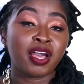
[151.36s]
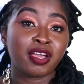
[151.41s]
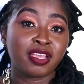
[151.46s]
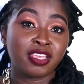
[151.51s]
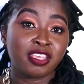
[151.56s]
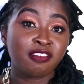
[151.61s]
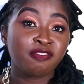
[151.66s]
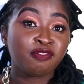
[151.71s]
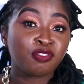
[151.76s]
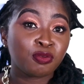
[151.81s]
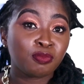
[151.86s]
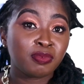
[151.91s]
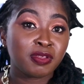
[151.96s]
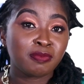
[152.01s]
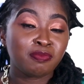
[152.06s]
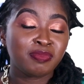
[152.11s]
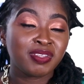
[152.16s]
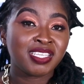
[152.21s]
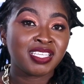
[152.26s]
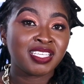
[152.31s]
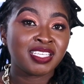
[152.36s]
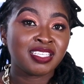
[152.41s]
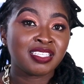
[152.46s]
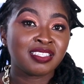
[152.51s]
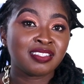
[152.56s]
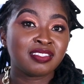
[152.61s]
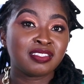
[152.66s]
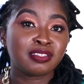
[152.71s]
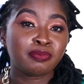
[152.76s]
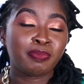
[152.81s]
give your baby
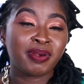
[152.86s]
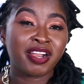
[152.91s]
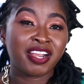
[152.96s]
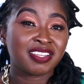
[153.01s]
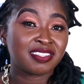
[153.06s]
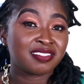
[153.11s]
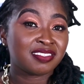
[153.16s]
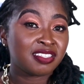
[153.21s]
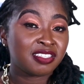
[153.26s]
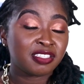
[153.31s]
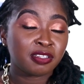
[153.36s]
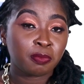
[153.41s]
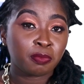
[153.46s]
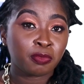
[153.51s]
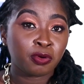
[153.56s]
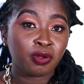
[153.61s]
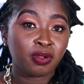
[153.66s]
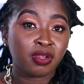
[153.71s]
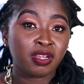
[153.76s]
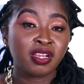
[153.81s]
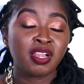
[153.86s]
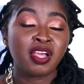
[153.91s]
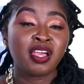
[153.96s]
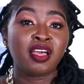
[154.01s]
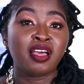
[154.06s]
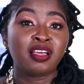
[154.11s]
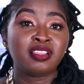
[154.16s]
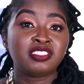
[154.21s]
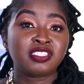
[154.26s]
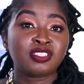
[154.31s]
is paracetamol,
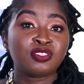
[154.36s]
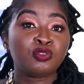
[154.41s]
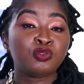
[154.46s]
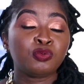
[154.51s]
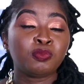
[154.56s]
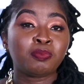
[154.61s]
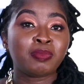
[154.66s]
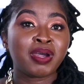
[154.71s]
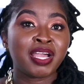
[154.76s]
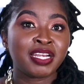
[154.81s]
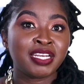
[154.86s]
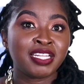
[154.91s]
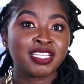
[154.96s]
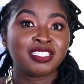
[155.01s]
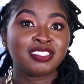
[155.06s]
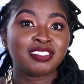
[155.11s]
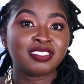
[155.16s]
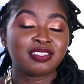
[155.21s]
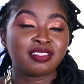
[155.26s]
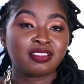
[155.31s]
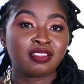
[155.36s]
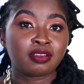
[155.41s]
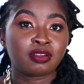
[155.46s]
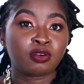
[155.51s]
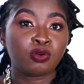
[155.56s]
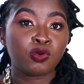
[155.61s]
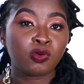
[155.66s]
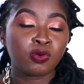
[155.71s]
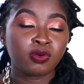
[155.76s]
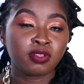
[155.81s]
just to manage
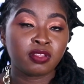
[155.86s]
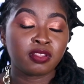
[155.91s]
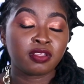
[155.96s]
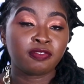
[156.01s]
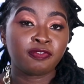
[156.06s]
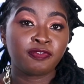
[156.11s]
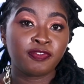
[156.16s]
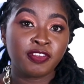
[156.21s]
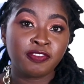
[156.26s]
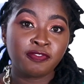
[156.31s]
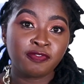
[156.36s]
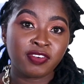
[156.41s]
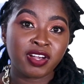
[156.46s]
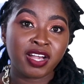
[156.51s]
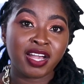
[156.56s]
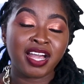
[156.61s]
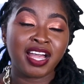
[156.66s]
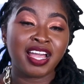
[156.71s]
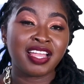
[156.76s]
the fever.